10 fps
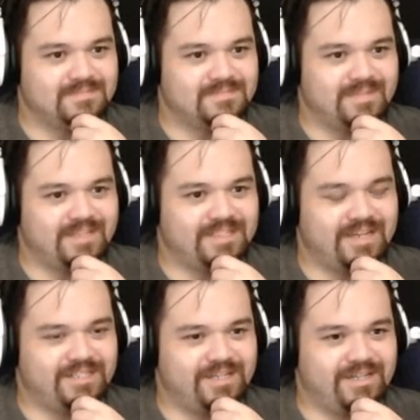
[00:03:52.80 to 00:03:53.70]
That's
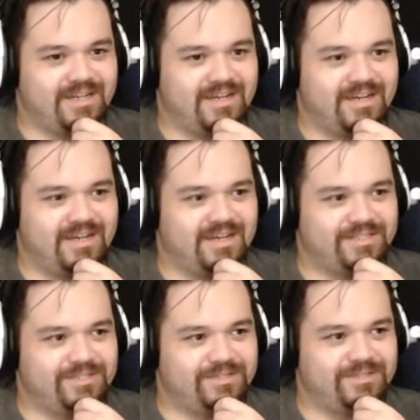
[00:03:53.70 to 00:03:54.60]
actually a, a
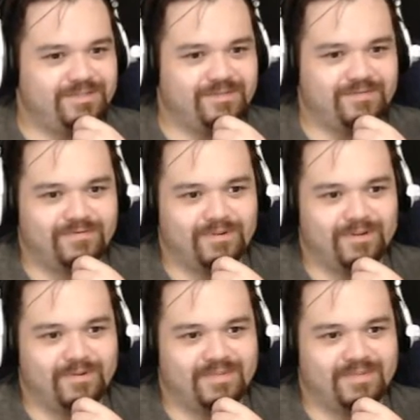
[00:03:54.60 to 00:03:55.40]
nice uniform.